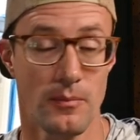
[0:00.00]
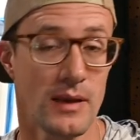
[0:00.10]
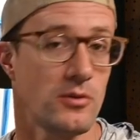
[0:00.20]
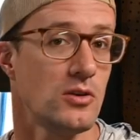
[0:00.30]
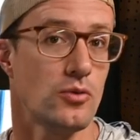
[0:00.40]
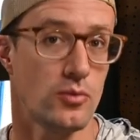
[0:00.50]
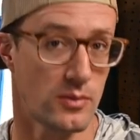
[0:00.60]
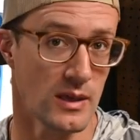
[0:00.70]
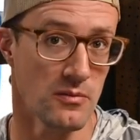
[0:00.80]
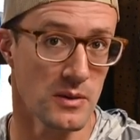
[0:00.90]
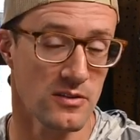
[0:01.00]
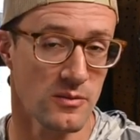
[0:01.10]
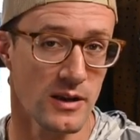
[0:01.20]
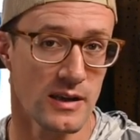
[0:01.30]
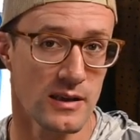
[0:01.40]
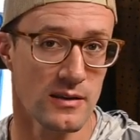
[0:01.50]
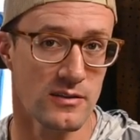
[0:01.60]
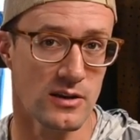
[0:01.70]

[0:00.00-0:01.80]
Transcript: Maybe you give me some ideas.